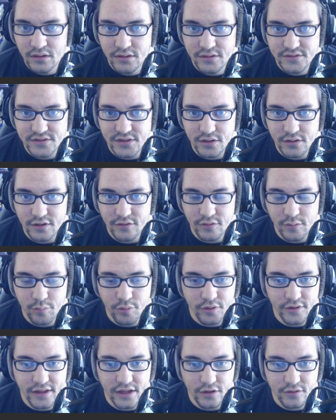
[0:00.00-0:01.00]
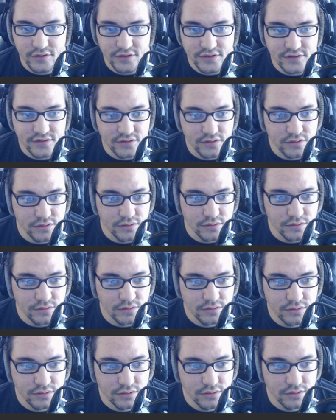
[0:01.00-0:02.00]
So if we pull that over to
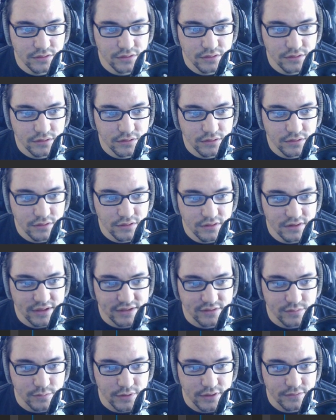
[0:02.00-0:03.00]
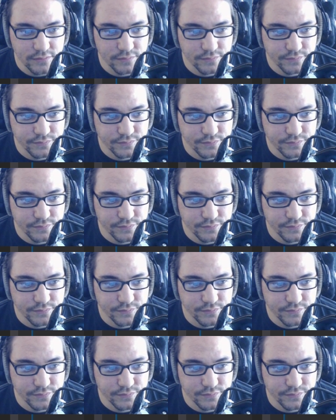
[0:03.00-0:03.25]
this one,